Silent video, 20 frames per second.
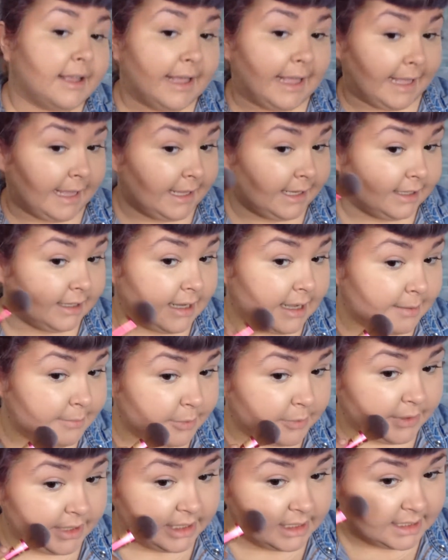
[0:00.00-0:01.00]
and
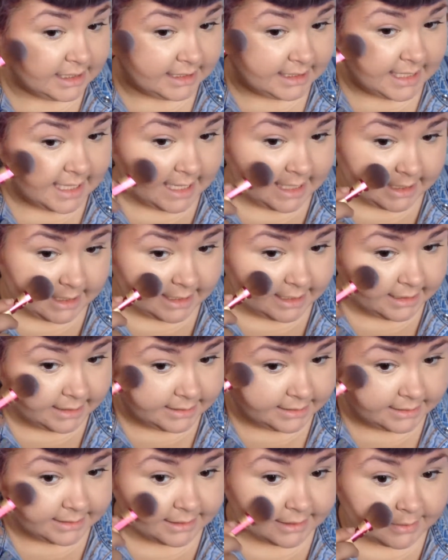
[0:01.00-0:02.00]
I'm going to take
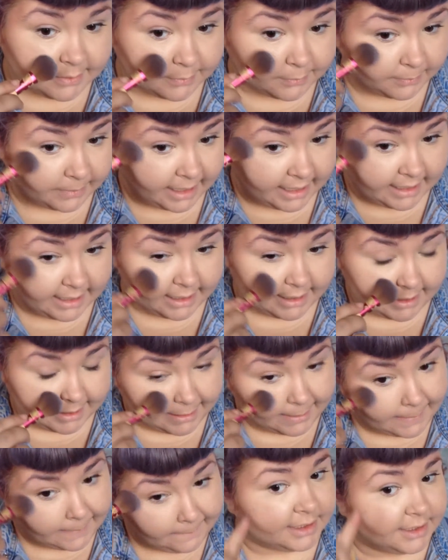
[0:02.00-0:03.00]
this right
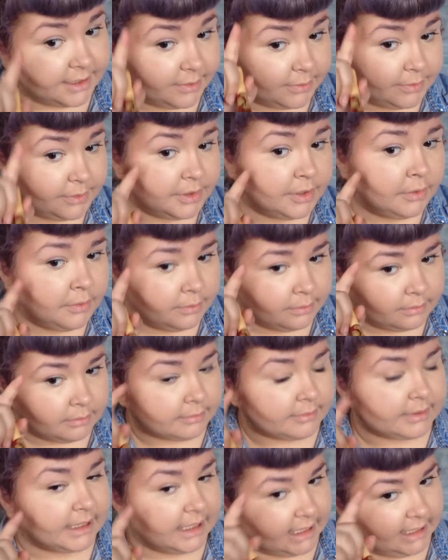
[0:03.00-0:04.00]
here. So don't
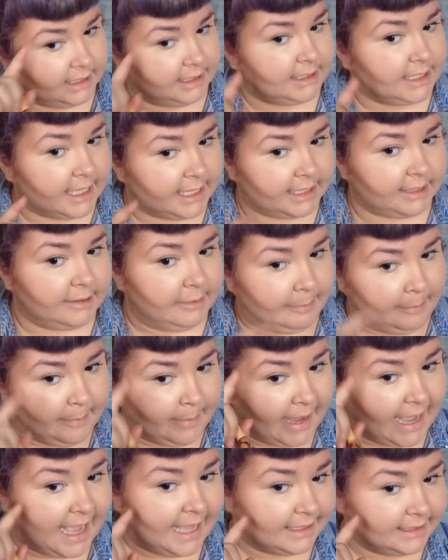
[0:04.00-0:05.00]
really take it
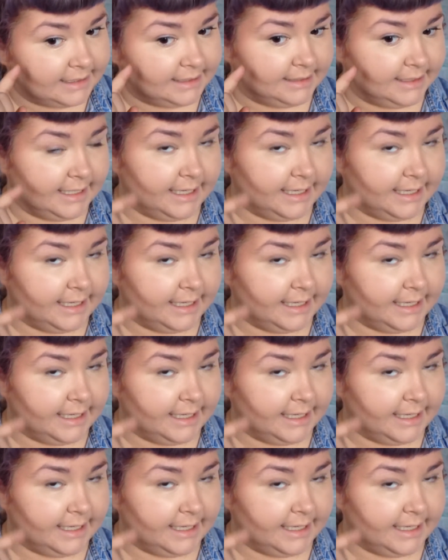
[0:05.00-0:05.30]
past